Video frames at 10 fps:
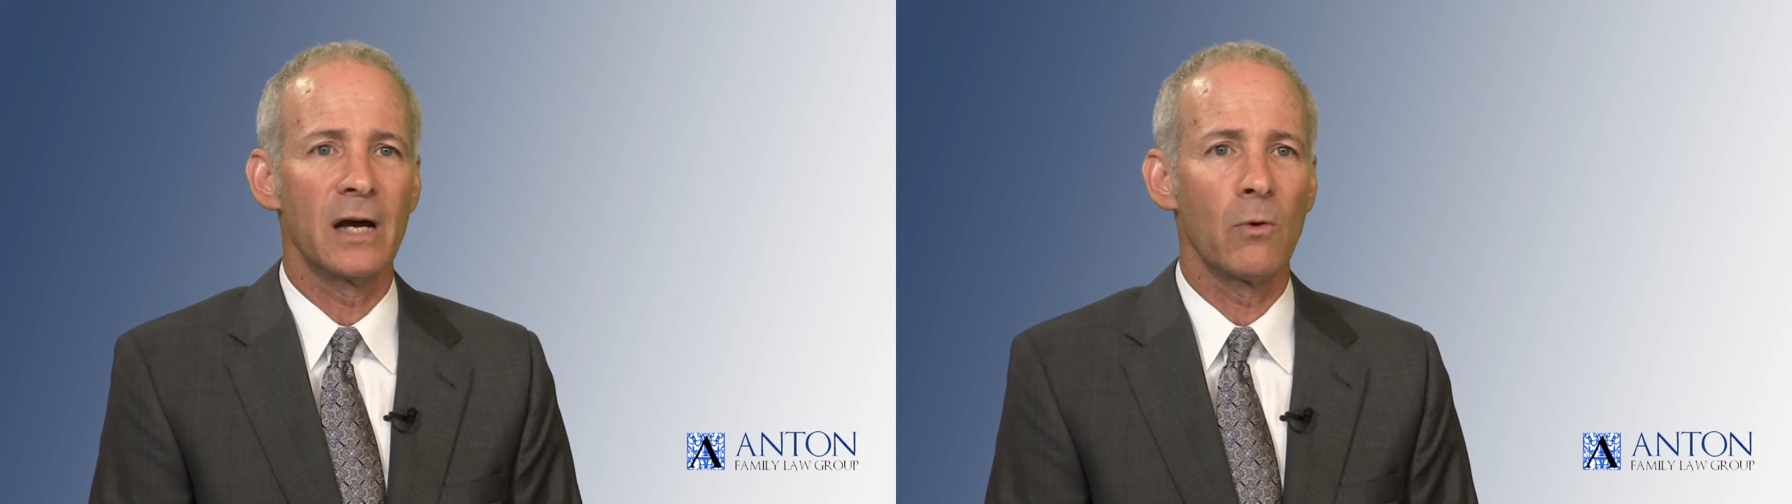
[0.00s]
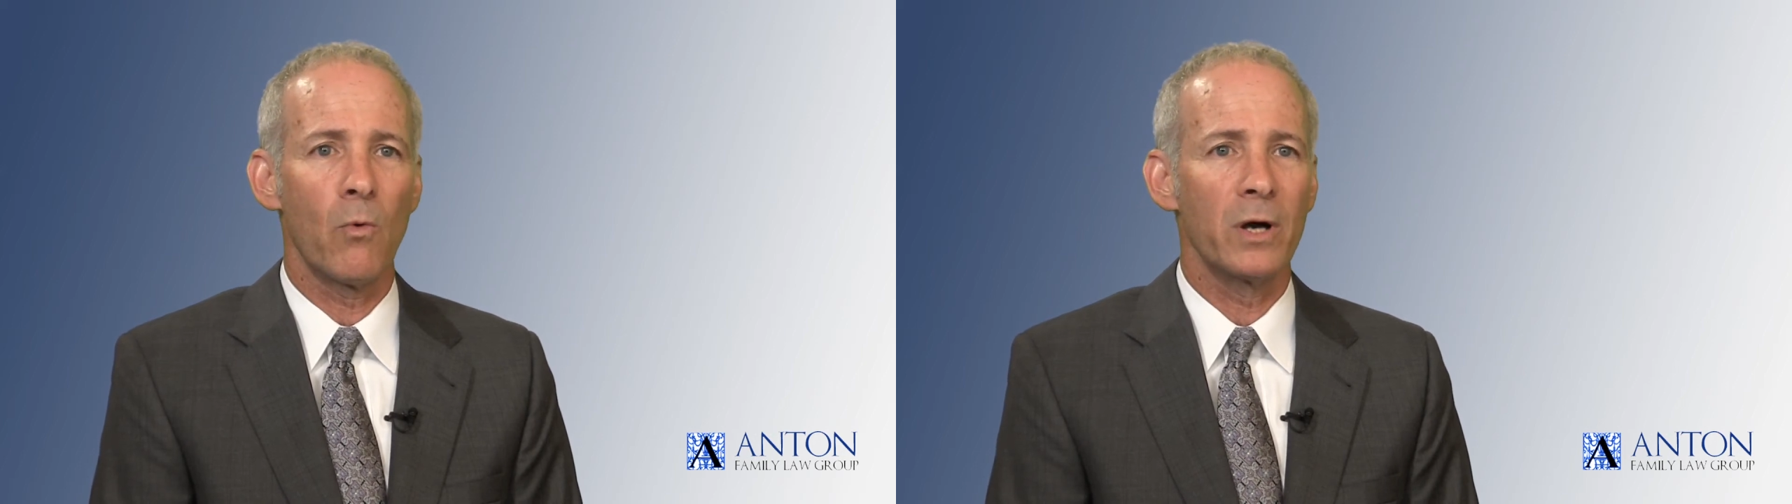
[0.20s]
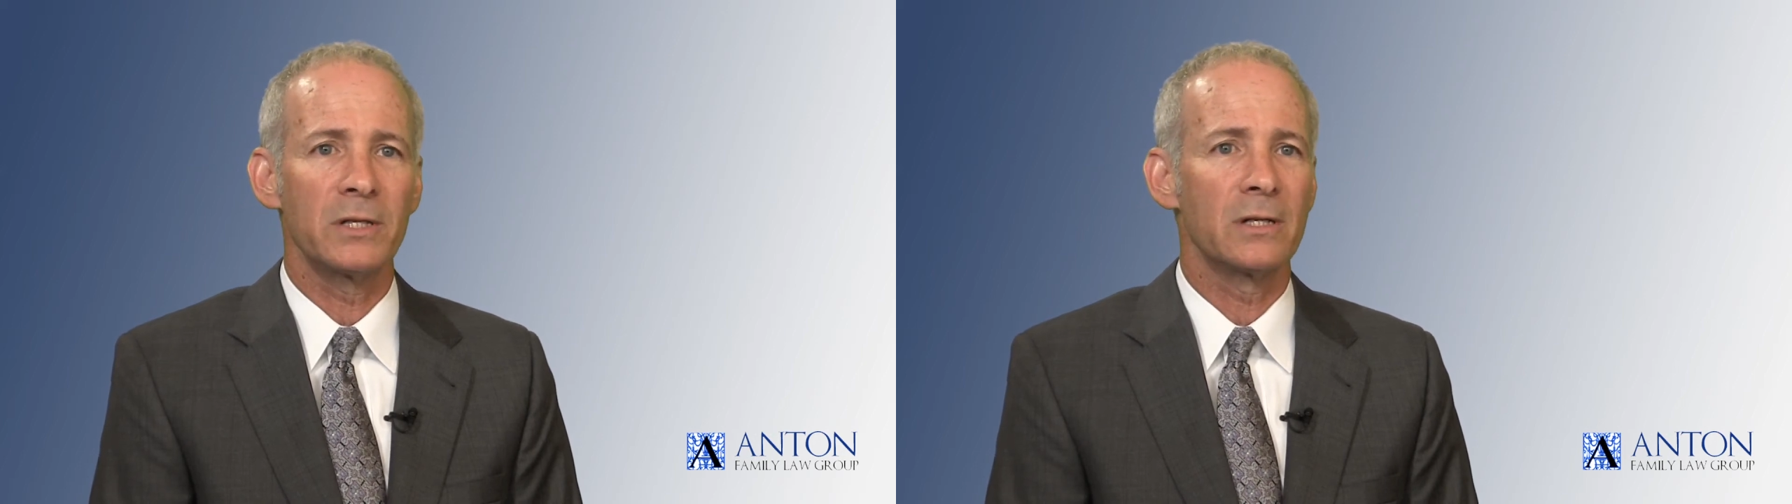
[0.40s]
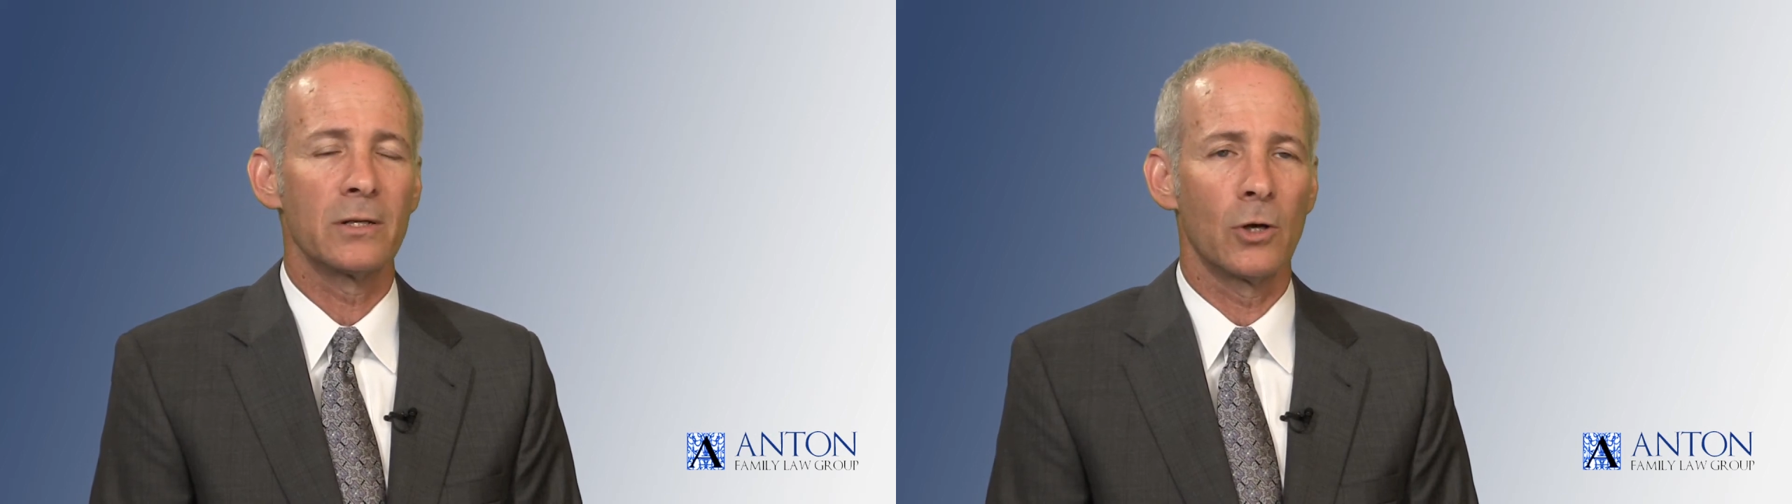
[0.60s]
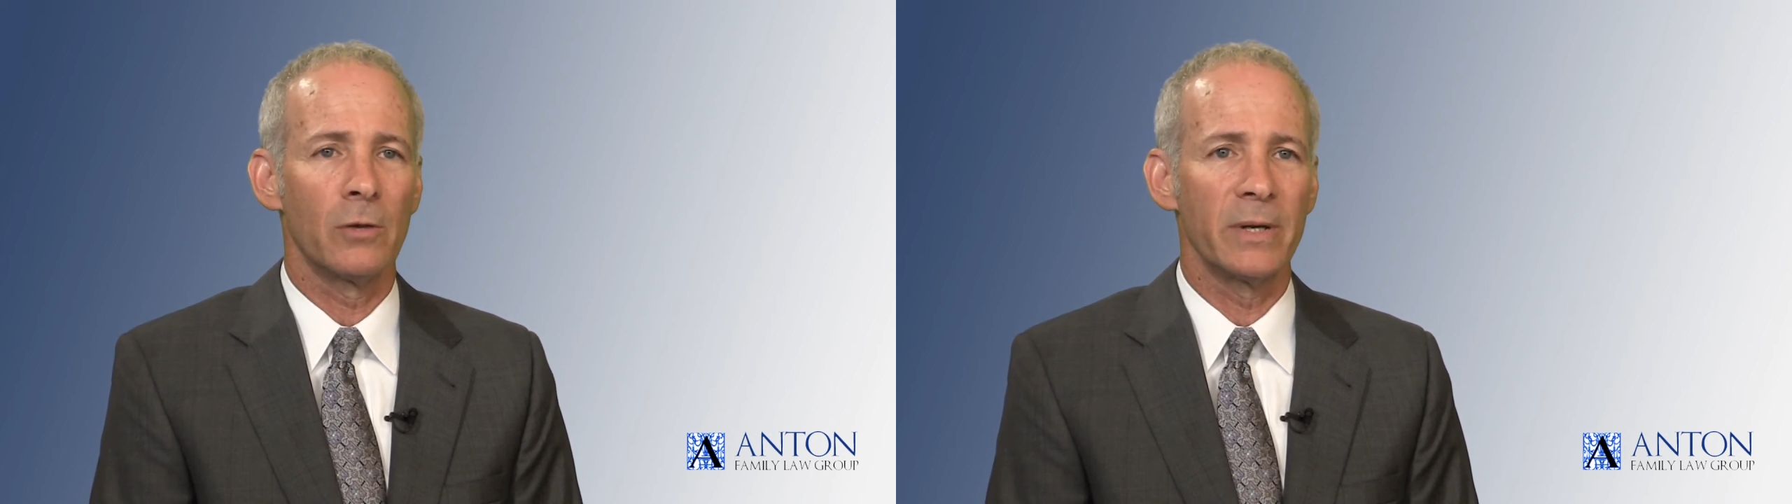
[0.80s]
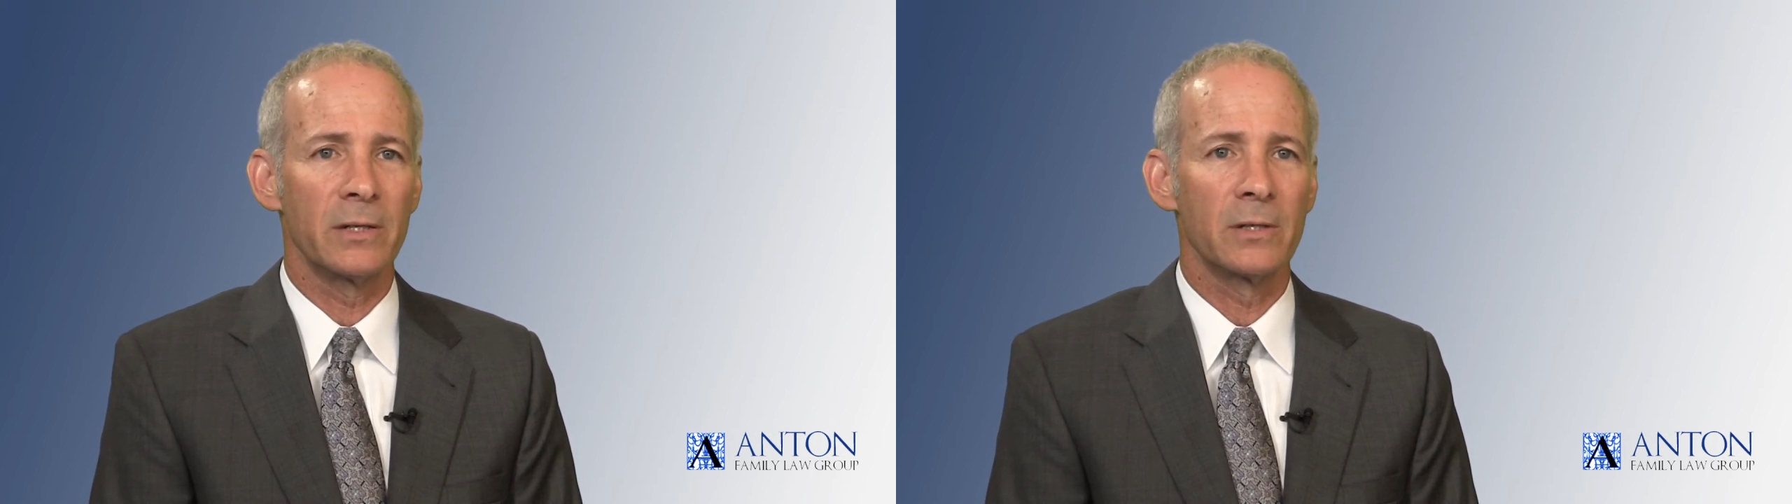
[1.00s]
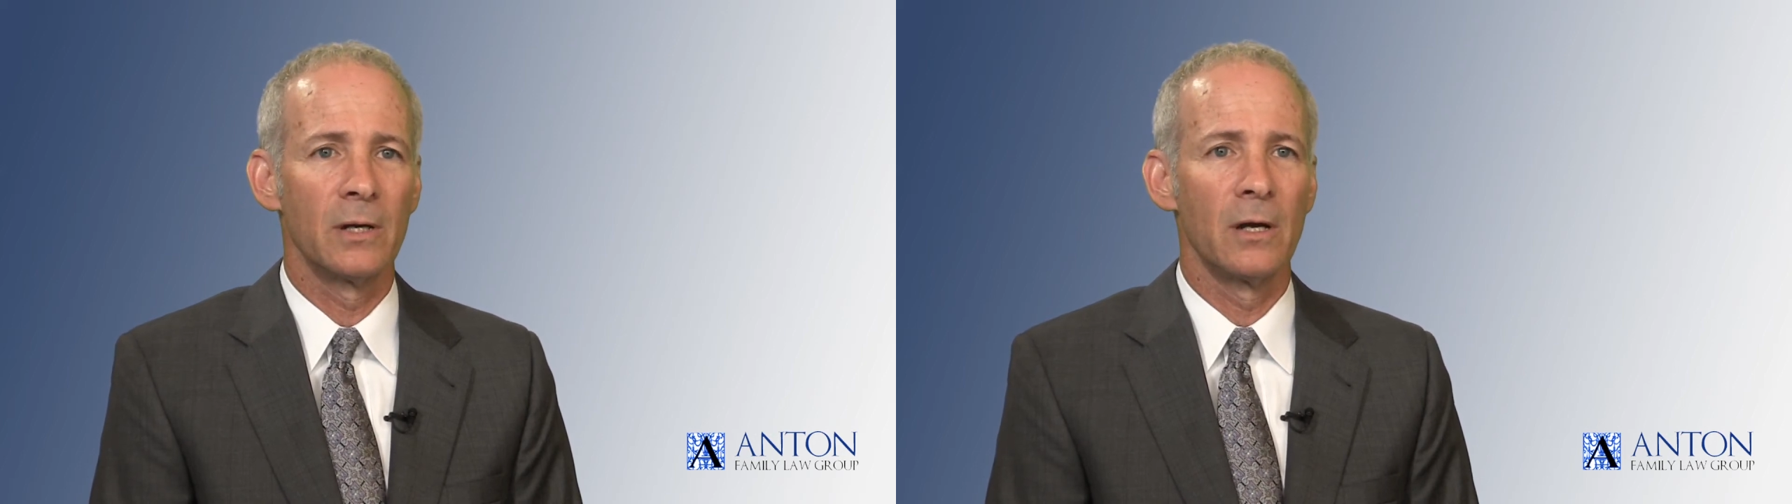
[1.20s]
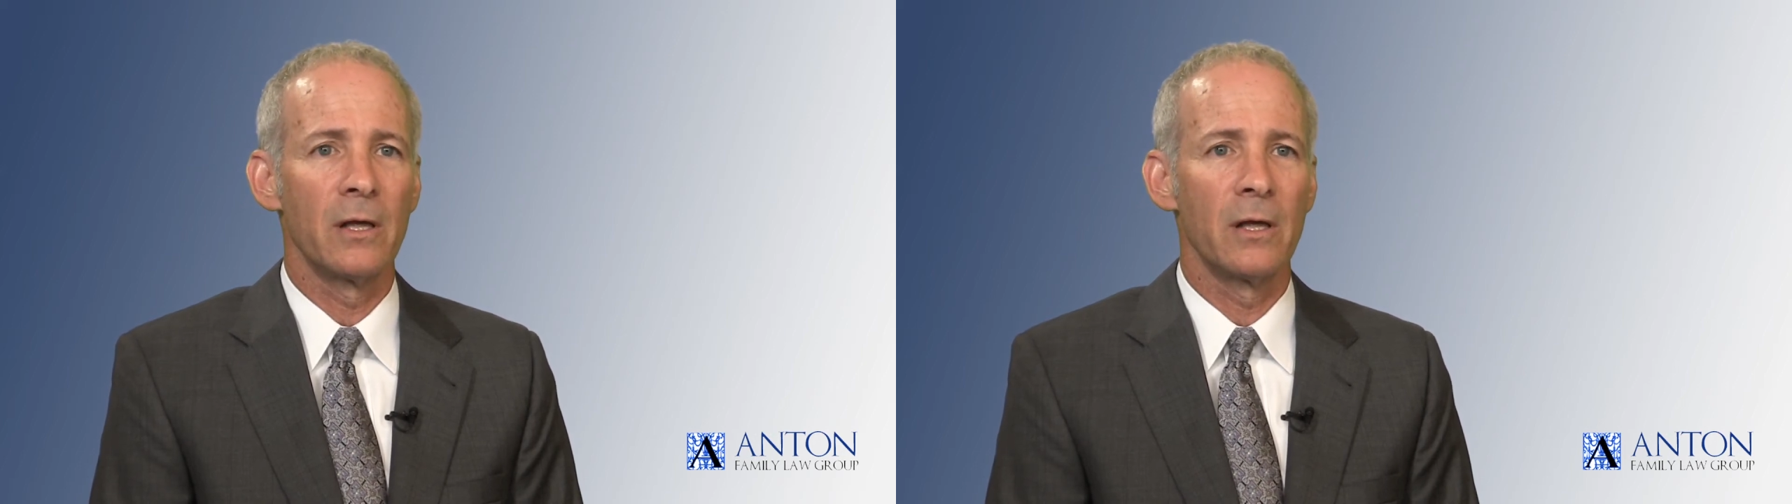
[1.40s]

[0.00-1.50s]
I want an annulment,